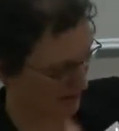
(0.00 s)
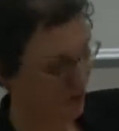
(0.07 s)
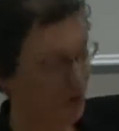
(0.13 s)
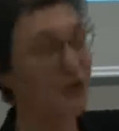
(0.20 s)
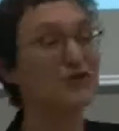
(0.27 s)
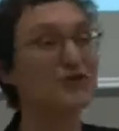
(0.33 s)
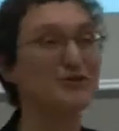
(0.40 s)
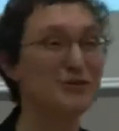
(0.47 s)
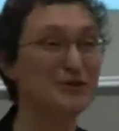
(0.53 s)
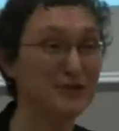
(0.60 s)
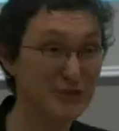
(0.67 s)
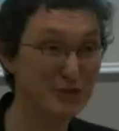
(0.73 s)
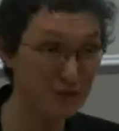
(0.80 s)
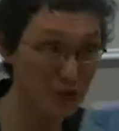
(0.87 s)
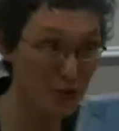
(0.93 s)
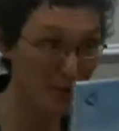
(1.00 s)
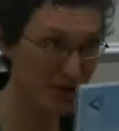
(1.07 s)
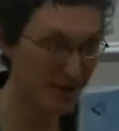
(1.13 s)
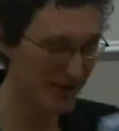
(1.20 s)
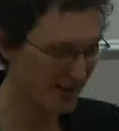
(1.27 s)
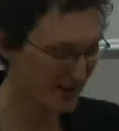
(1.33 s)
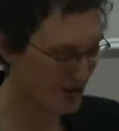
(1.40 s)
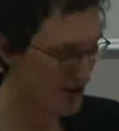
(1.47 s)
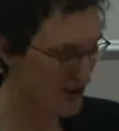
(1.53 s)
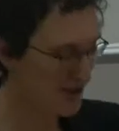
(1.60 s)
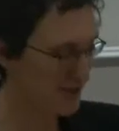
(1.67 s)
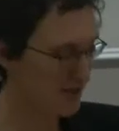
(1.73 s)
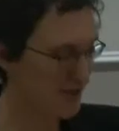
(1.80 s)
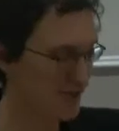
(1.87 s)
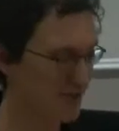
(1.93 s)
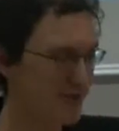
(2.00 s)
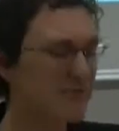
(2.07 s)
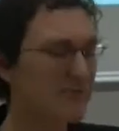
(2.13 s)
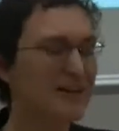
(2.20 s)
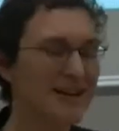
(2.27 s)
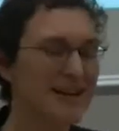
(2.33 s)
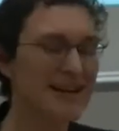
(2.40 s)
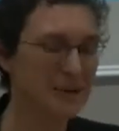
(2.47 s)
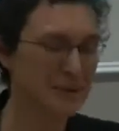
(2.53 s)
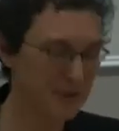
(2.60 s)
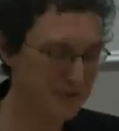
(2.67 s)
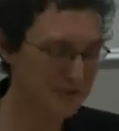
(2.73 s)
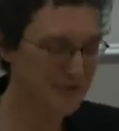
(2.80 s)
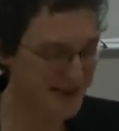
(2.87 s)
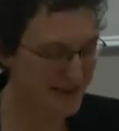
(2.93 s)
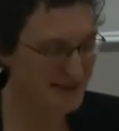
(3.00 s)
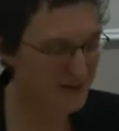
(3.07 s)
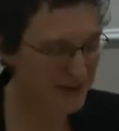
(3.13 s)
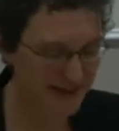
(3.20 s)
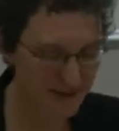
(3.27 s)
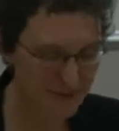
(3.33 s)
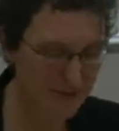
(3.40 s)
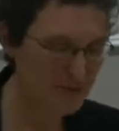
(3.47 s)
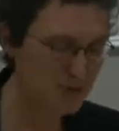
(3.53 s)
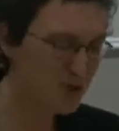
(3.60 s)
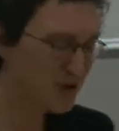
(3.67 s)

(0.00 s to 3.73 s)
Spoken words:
154-page documents. So we'll make something a little bit more